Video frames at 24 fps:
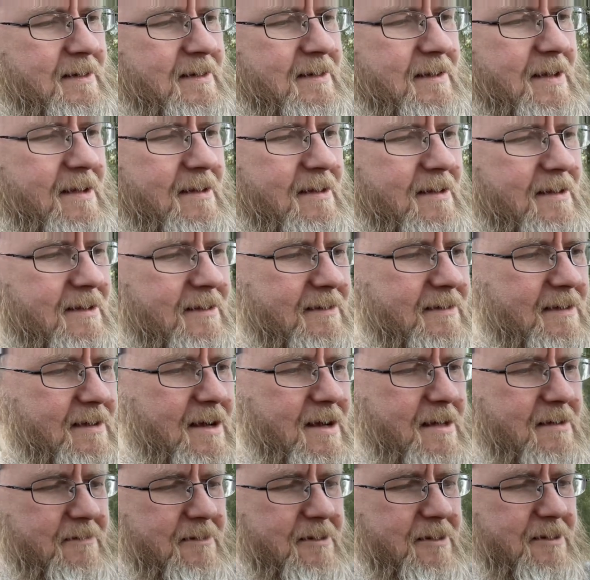and like,
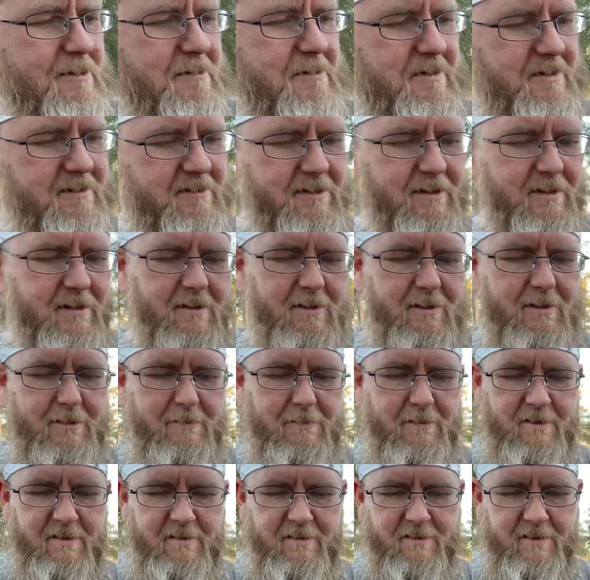I don't know what it's going to do,
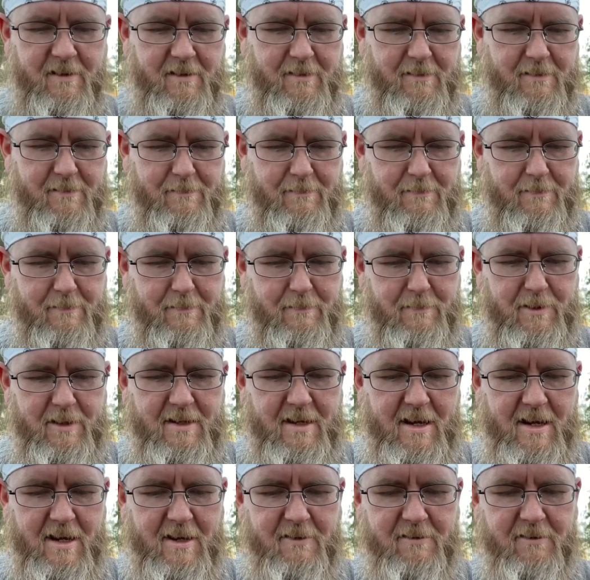whether it's going to be
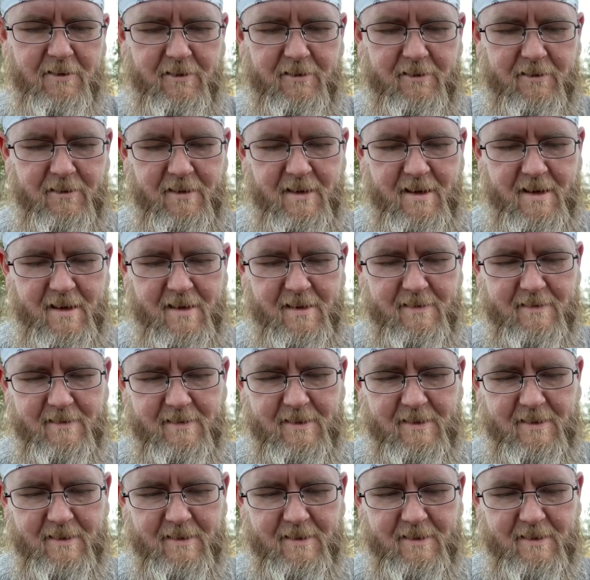dangerous or not,